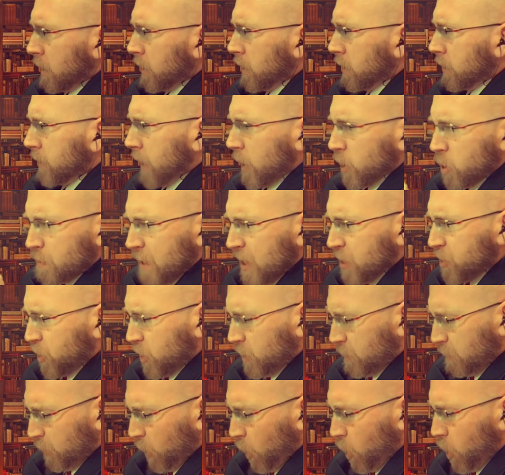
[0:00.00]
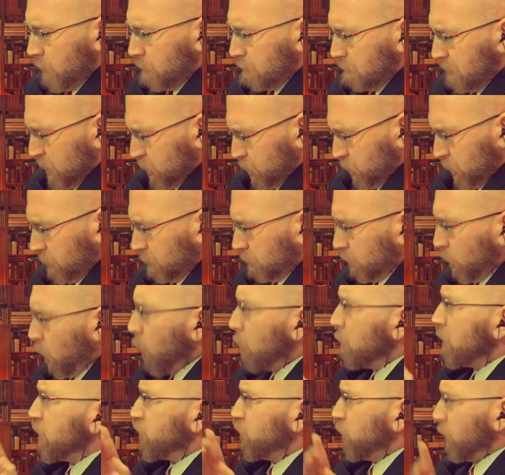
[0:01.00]
Now, you mentioned Prohibition.
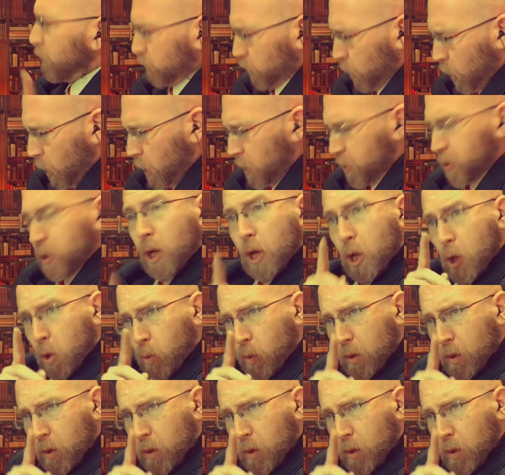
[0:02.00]
Prohibition, of course,